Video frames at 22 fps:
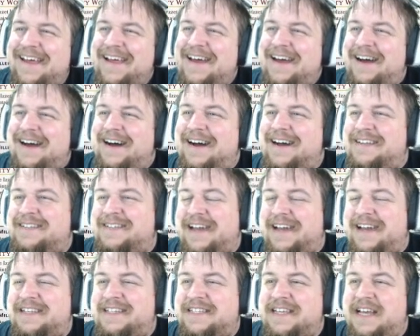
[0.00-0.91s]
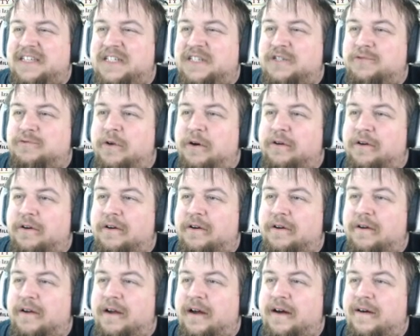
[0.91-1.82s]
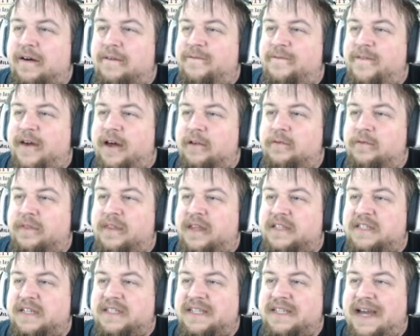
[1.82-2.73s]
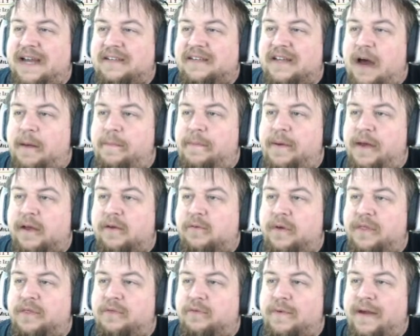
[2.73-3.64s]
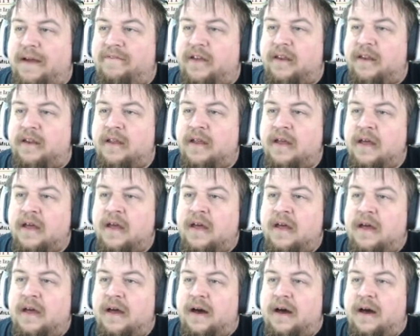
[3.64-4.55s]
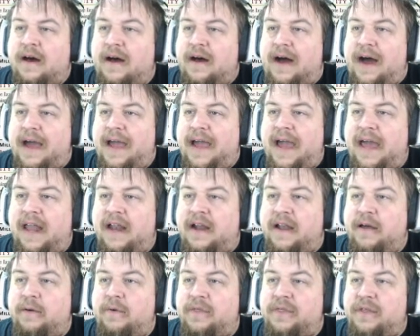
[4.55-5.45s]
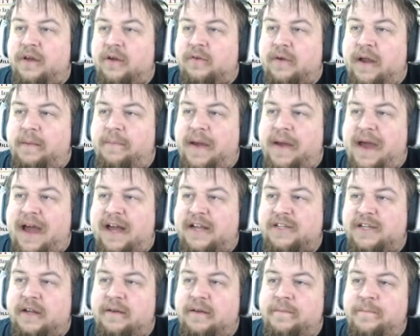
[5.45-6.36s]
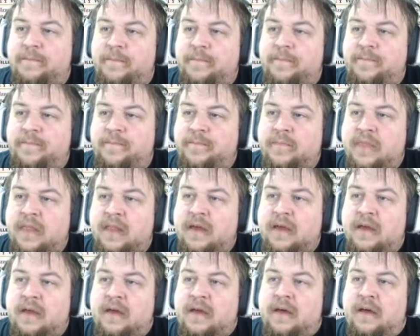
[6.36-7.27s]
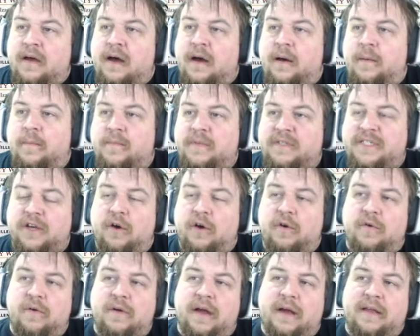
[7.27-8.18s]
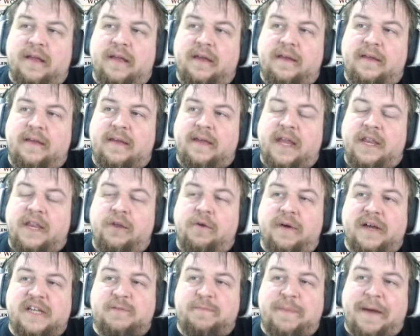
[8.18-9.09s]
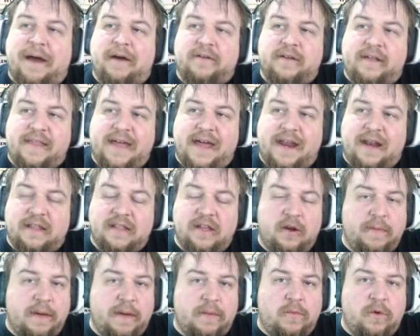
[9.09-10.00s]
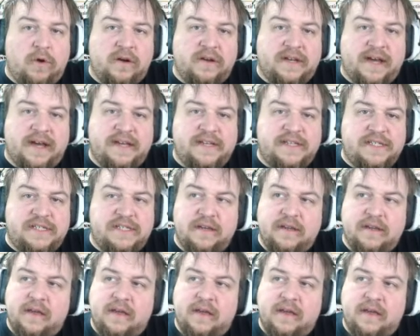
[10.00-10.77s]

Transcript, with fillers: uh, Dice says, Swoder uh, failed with this exact topic with Revan. Uh, I hated it with a great passion. Um, so, uh, can you expound on that a little bit more, Dice?